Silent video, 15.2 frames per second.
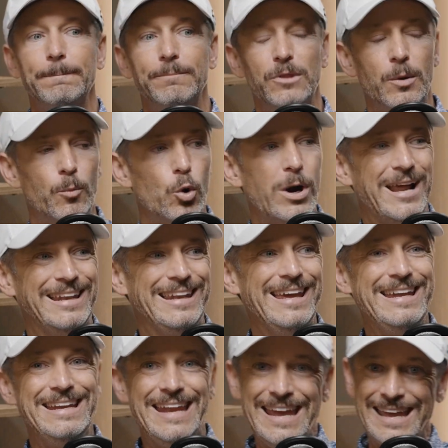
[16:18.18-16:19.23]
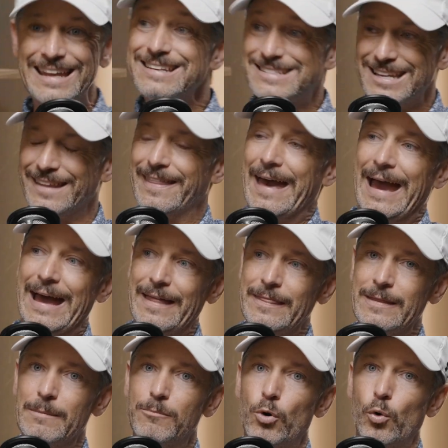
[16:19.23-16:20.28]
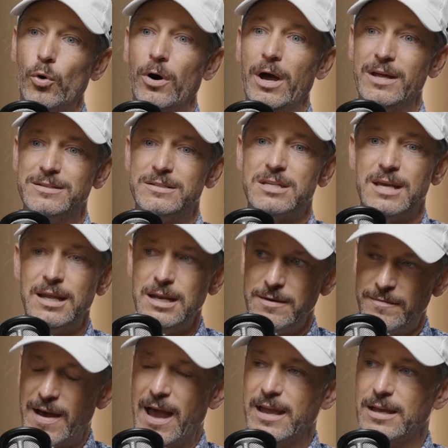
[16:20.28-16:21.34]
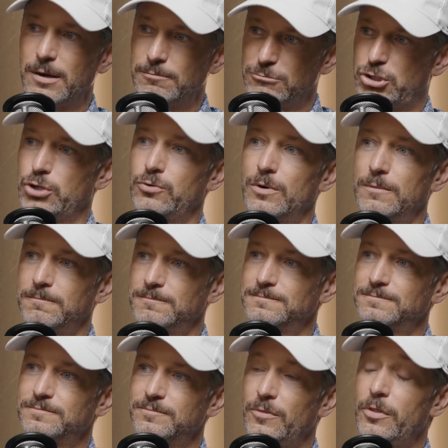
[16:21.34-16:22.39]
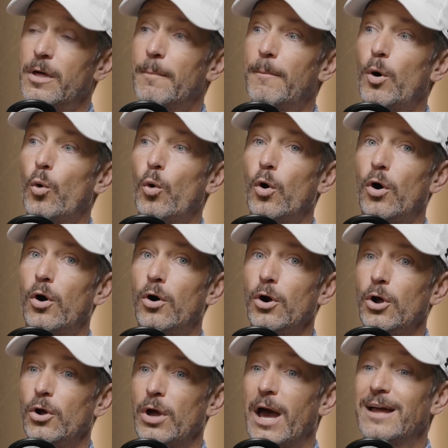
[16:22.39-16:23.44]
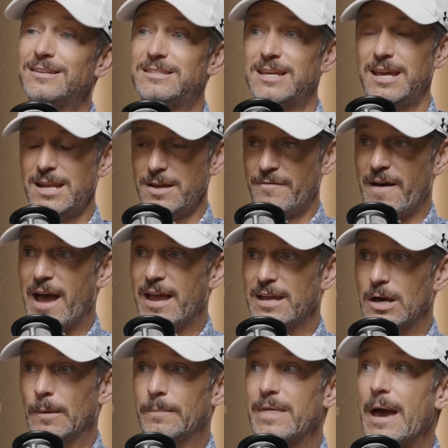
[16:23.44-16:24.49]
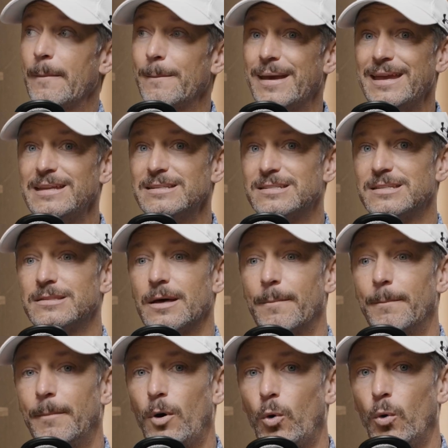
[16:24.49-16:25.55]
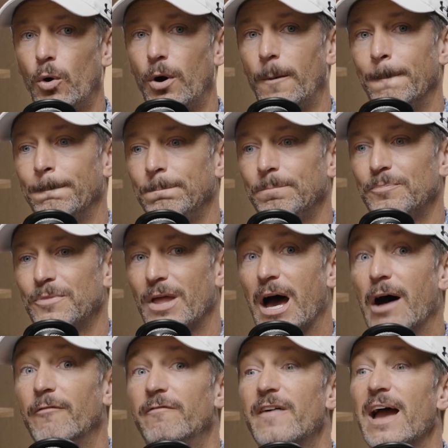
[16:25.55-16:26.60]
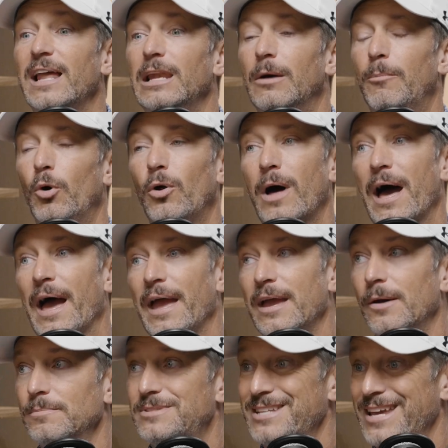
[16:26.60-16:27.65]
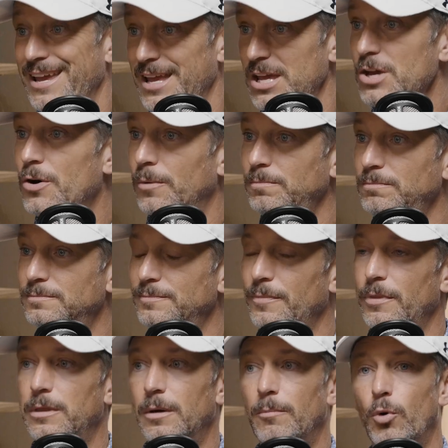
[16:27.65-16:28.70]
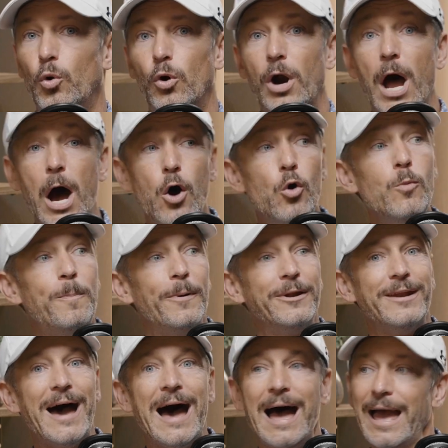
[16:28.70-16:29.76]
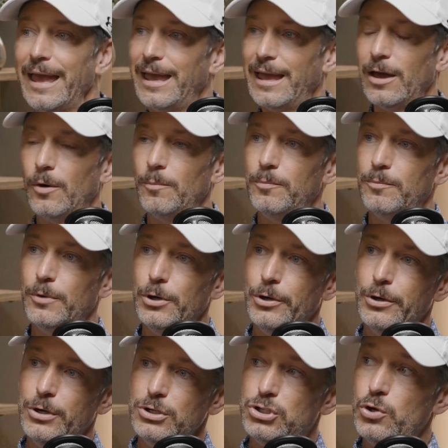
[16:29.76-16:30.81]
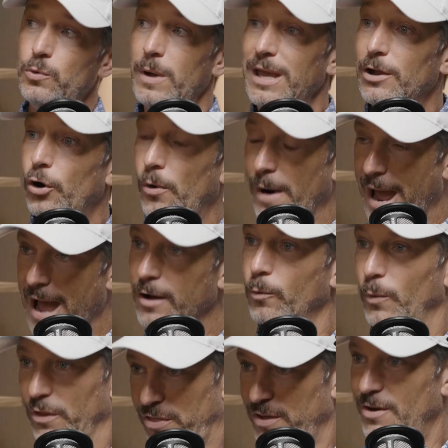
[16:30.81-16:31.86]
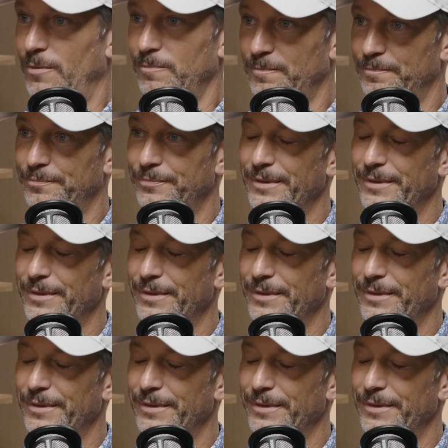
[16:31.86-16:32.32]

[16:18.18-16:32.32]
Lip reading: the more I lean into that, the more attentive I am to him. The more attentive I am, that means the more available I am to him, the more open I am to interact with him.